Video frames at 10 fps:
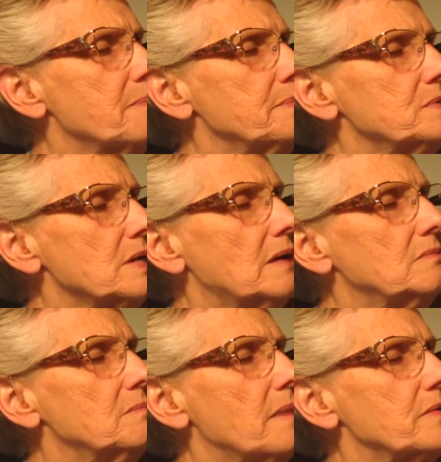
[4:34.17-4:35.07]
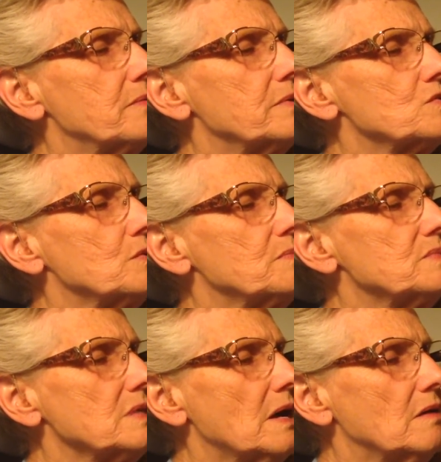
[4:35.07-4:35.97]
up and down, muttering to
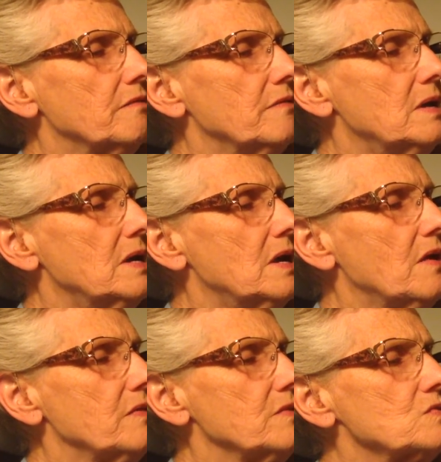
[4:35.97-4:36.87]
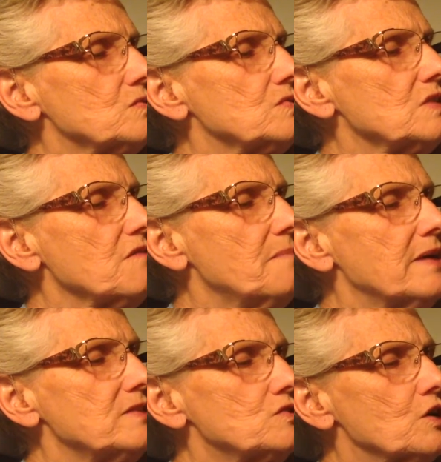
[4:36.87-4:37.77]
himself. This could save
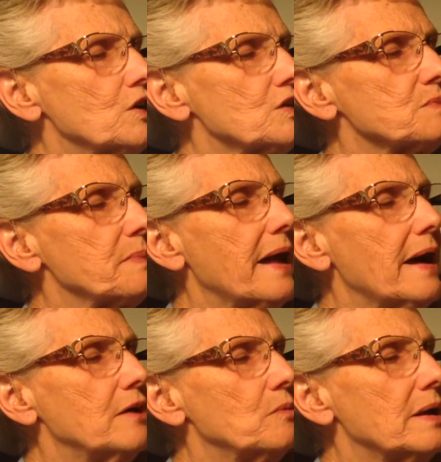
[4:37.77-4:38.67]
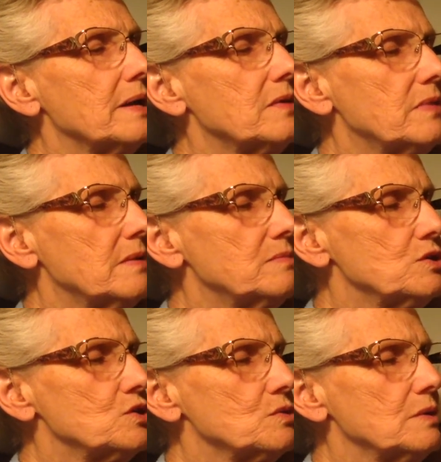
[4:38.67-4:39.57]
my circus, but how do I get them
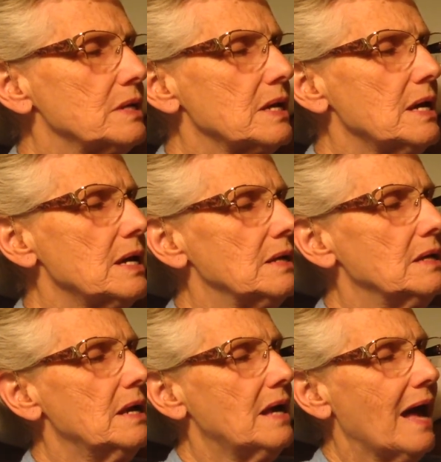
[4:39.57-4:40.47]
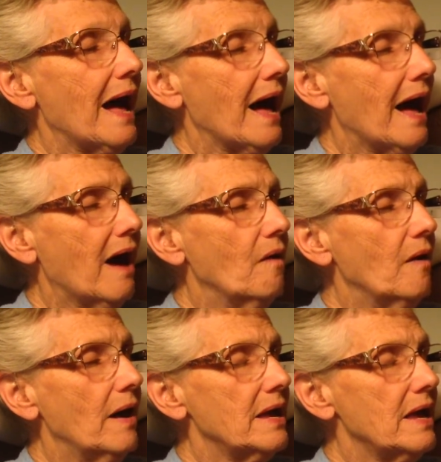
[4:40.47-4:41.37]
to do it again? How?
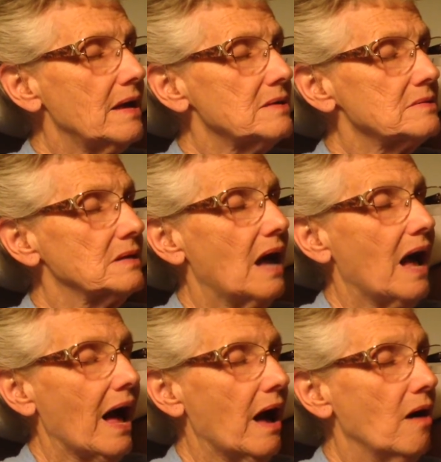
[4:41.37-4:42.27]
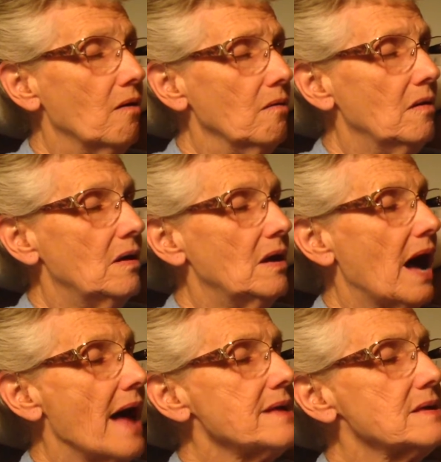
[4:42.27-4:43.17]
I asked. How?
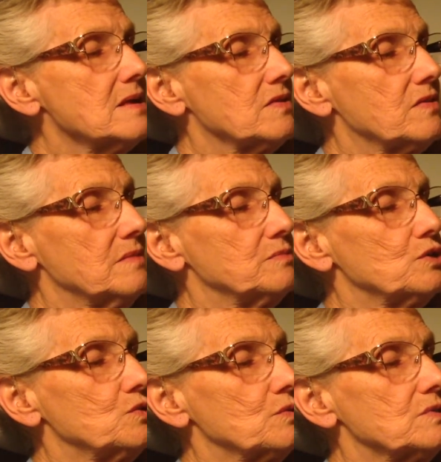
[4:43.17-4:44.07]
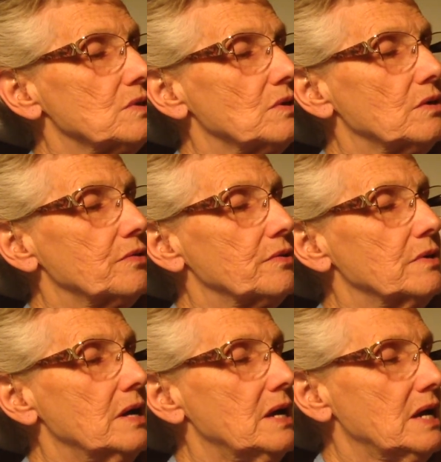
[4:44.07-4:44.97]
I can get them to do it, said Arthur.
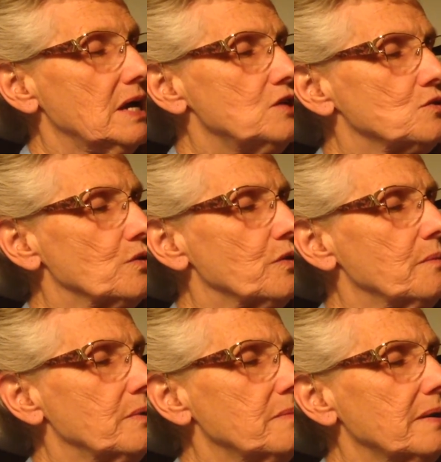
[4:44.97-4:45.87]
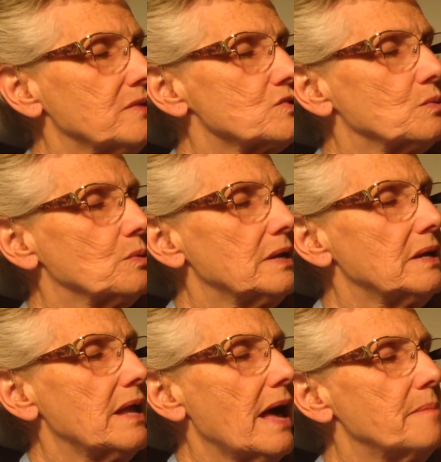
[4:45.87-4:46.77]
He told the ringmaster what
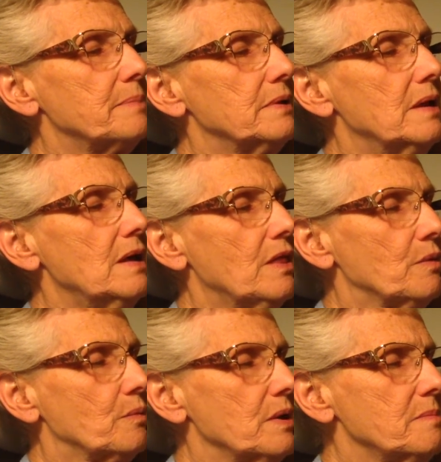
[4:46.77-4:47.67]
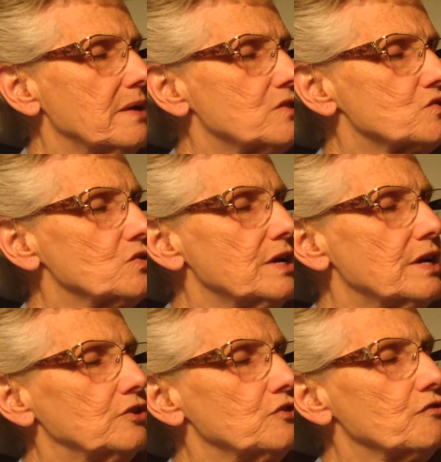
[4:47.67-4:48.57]
had happened. The ringmaster
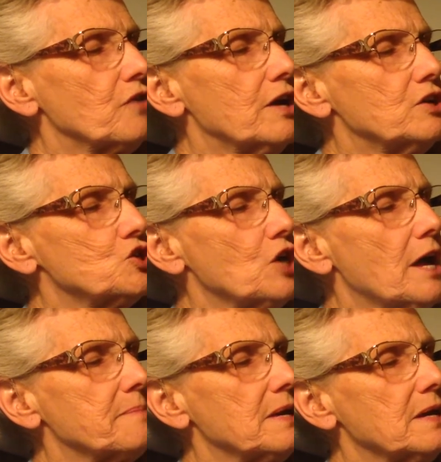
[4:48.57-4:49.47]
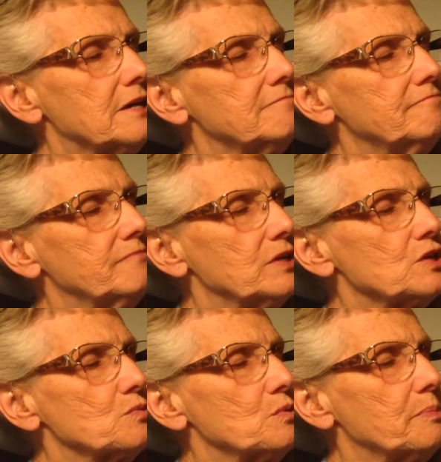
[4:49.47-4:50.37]
yelled, You've got a job, kid.
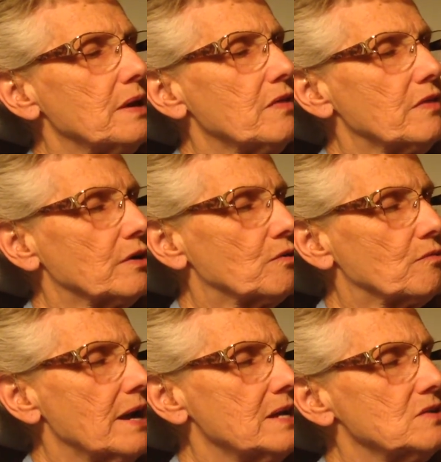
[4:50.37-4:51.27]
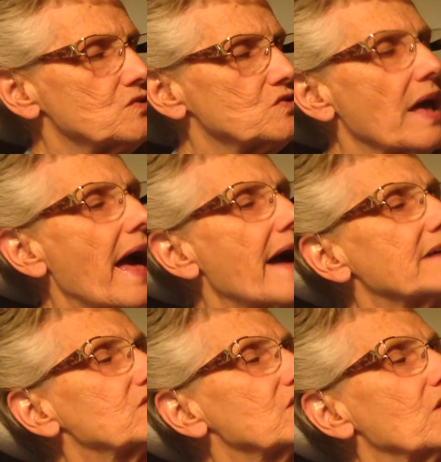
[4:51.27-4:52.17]
This will be the greatest
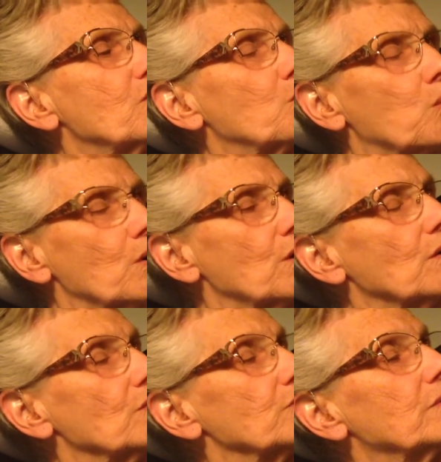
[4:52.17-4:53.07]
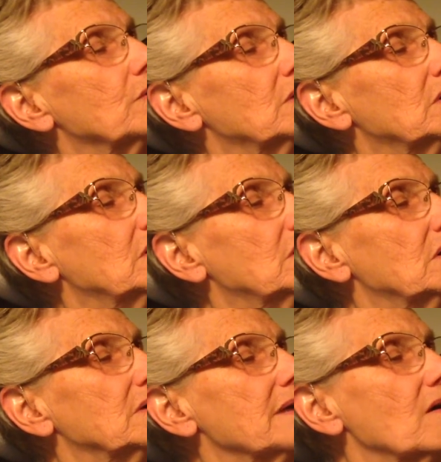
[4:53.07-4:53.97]
act in the world.
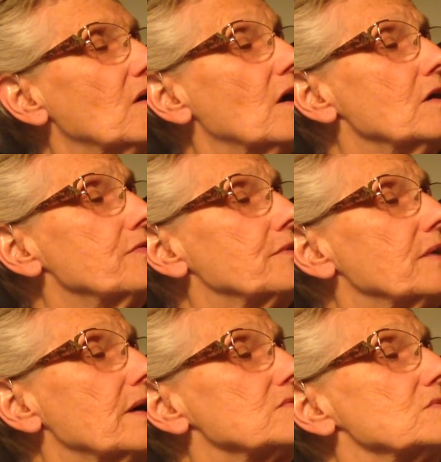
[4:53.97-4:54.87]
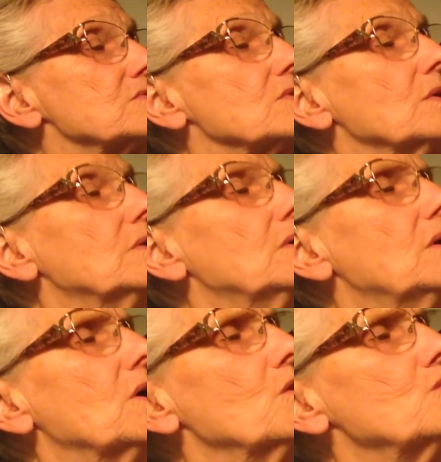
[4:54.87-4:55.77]
Now, Arthur has his
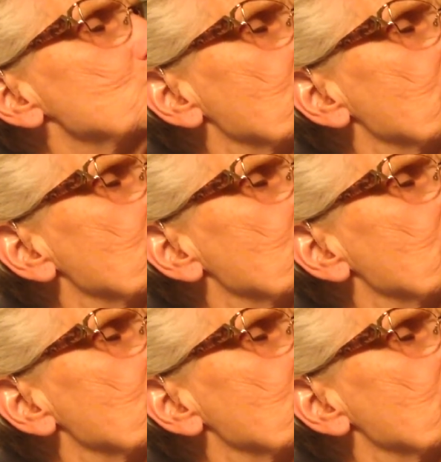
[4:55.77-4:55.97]
own